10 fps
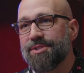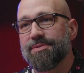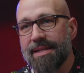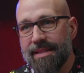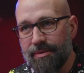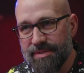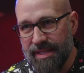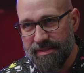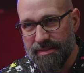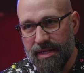She was like, that was
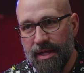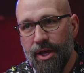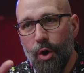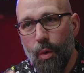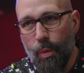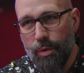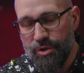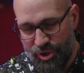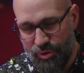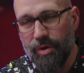
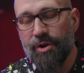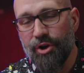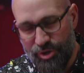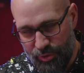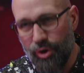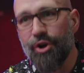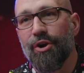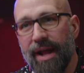shorter